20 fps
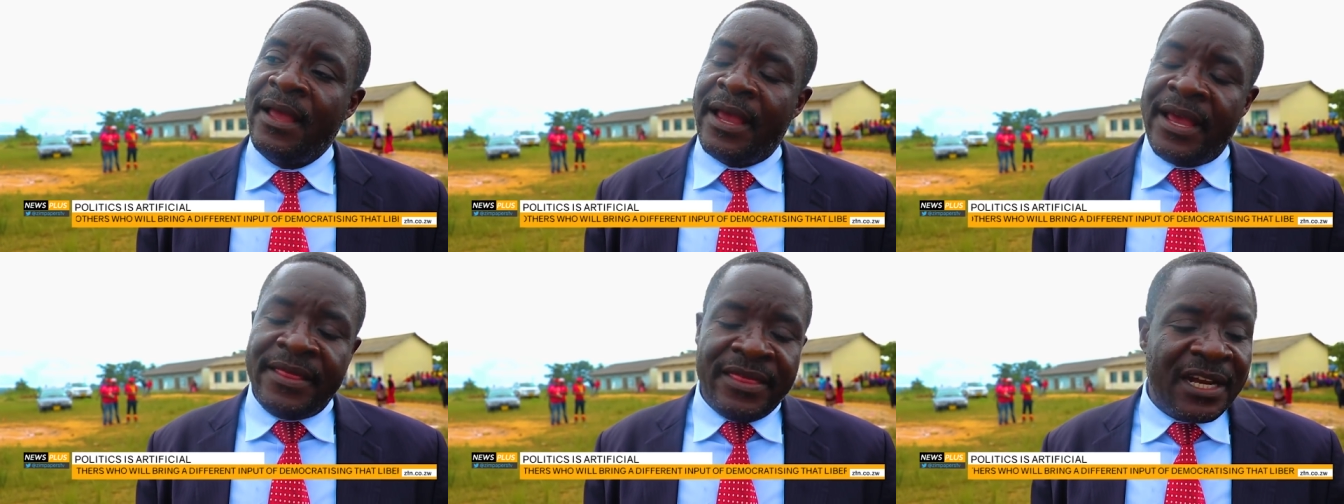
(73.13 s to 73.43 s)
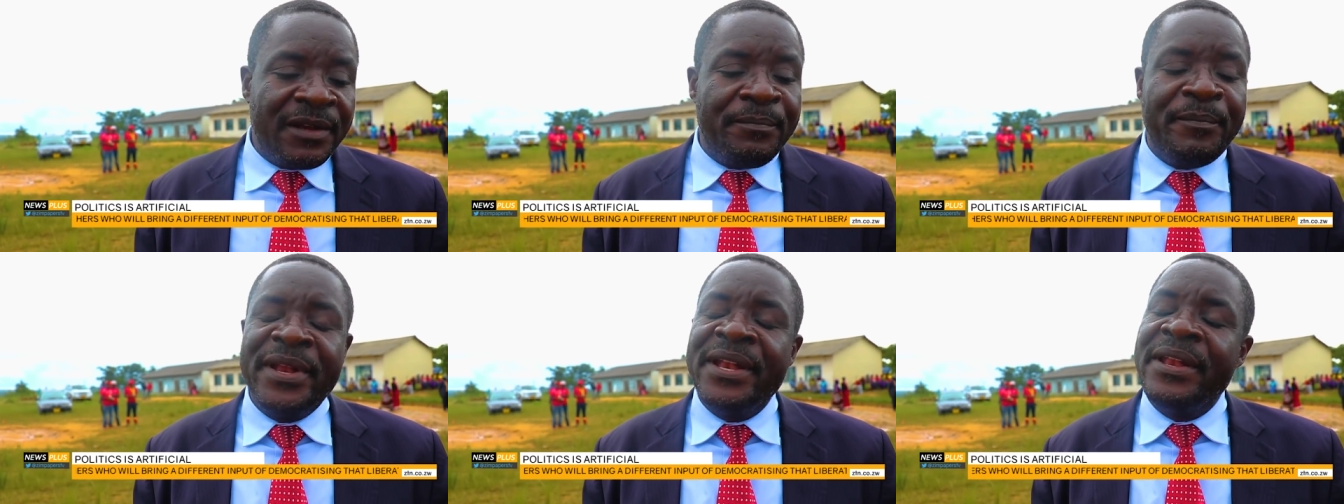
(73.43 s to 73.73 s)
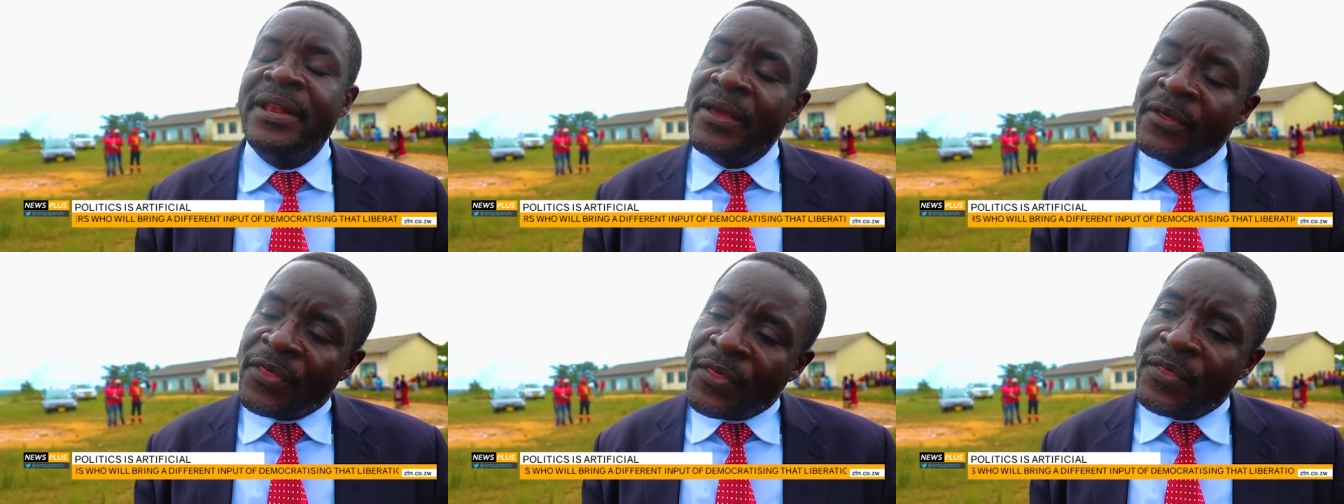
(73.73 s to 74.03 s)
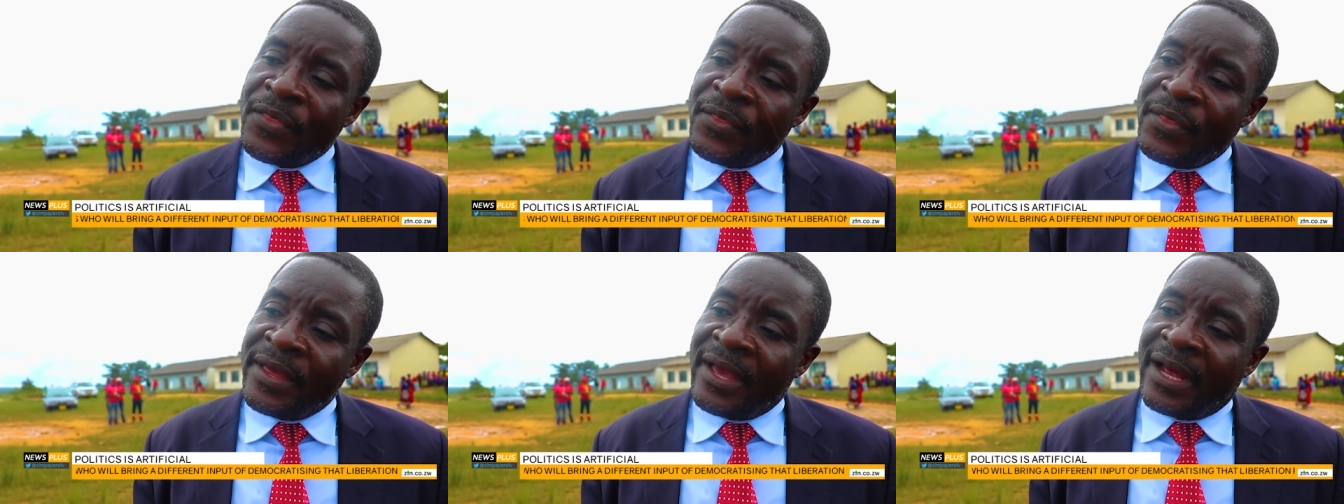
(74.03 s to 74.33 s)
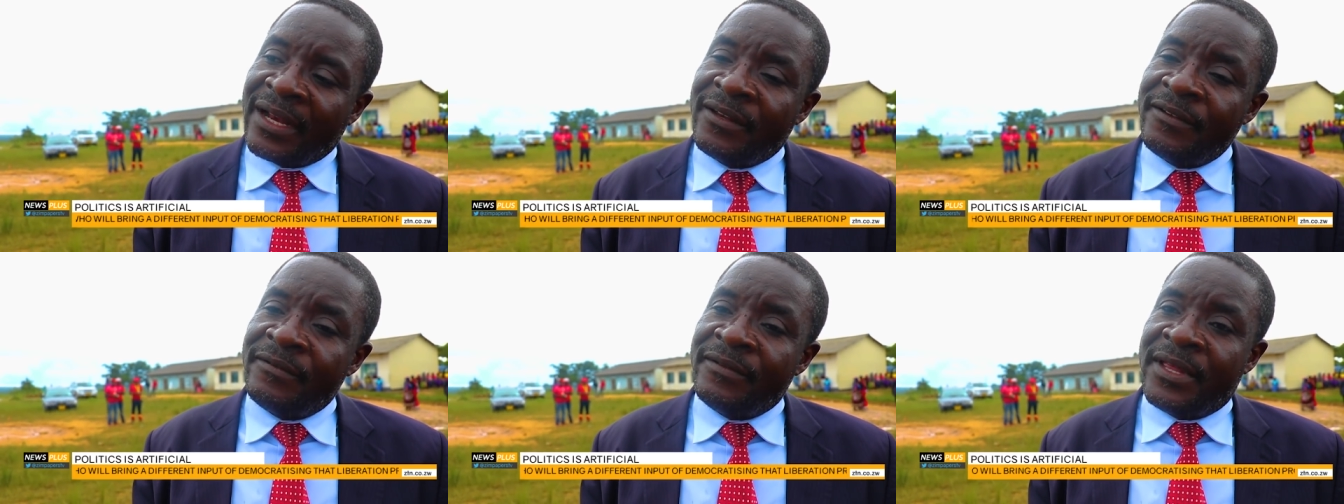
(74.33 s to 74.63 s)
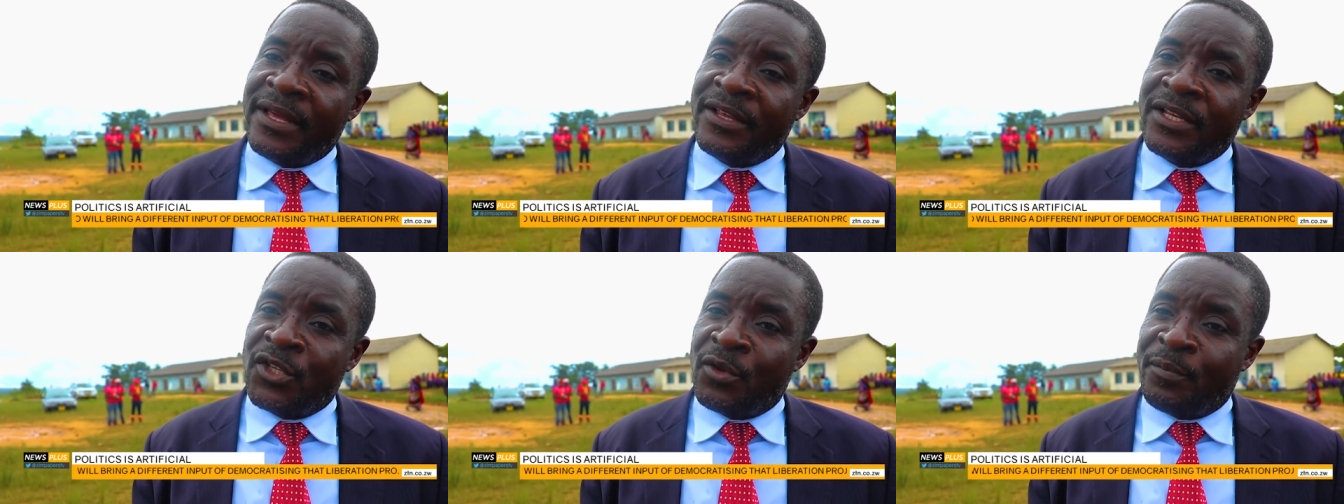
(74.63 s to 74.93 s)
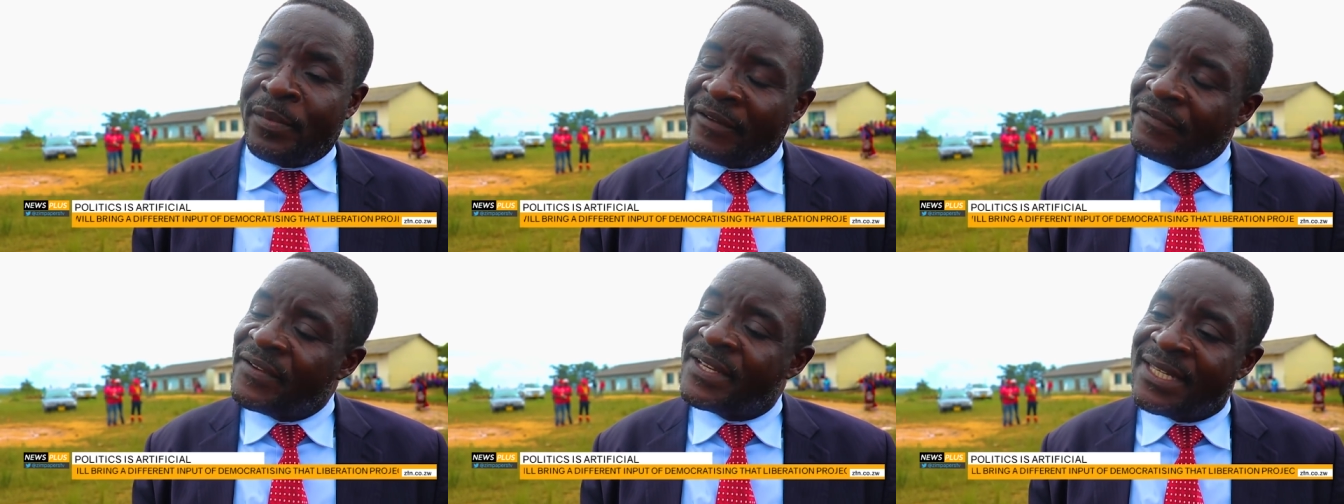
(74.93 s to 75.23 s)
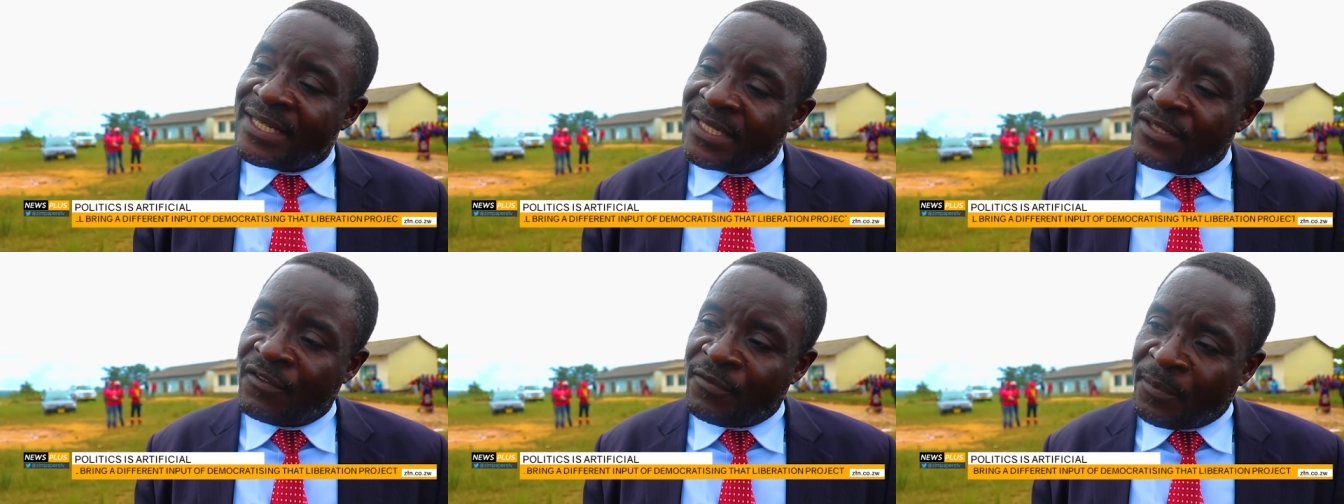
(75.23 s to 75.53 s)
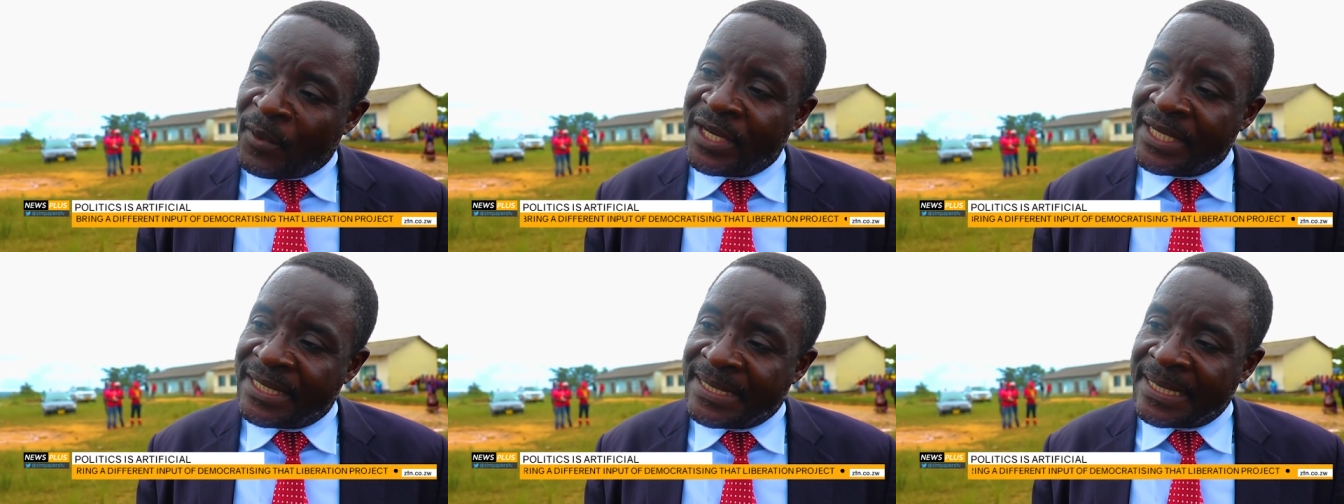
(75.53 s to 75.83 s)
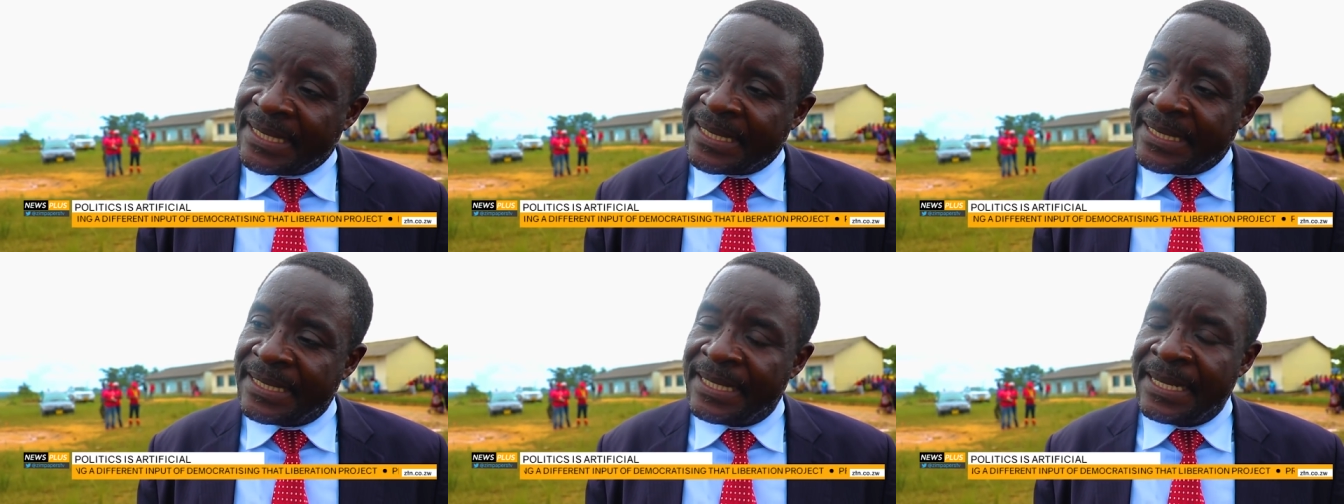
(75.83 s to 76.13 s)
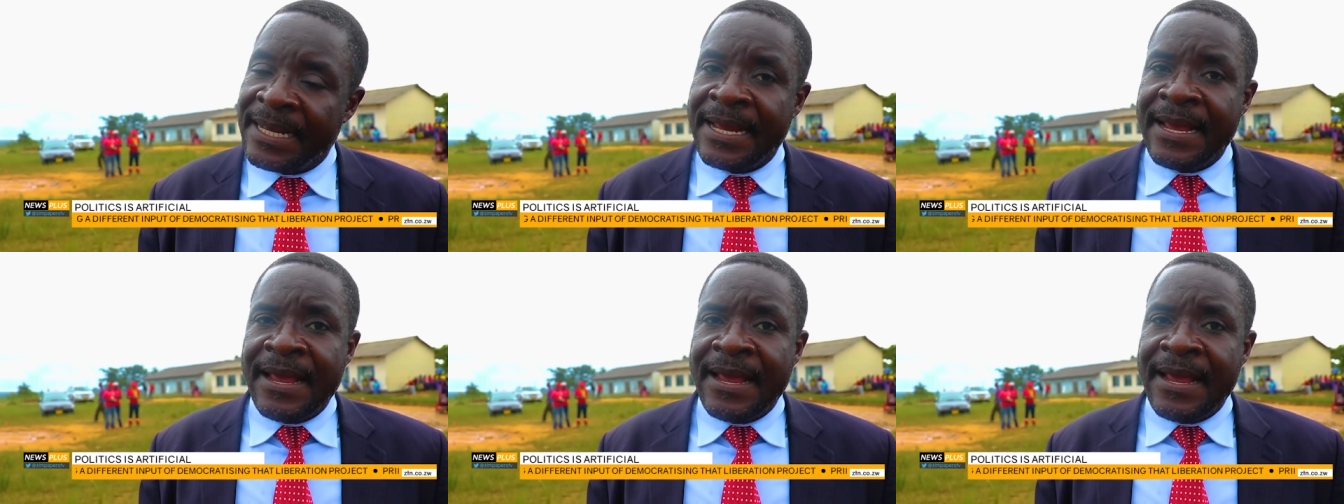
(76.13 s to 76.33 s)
And that beneath the, the superficies of politics,